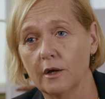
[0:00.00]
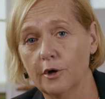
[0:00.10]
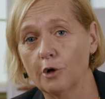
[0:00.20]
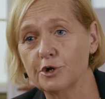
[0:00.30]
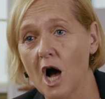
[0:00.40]

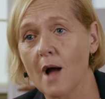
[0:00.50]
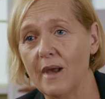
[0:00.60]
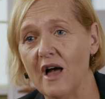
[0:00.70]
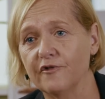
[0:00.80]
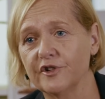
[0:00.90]
no time
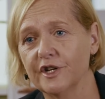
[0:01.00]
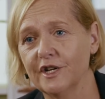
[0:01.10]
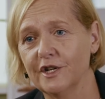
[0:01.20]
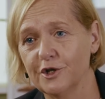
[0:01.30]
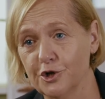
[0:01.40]
left
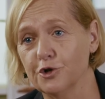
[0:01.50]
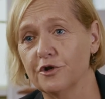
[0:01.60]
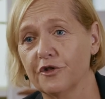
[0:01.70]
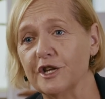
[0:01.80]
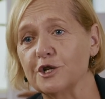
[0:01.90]
to do
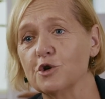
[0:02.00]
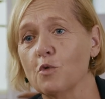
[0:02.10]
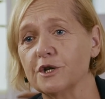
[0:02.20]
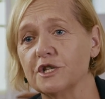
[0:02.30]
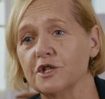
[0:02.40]
the things you
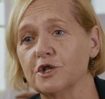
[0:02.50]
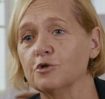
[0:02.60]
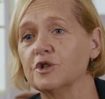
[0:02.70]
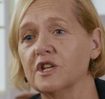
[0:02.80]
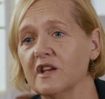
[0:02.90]
wanted to
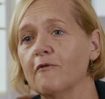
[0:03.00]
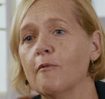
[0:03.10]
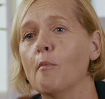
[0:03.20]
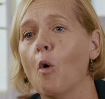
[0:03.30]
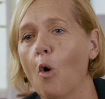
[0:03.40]
do, to
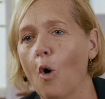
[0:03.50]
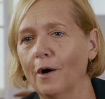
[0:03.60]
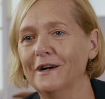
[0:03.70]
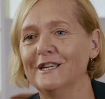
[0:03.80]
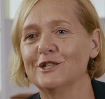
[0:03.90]
give more,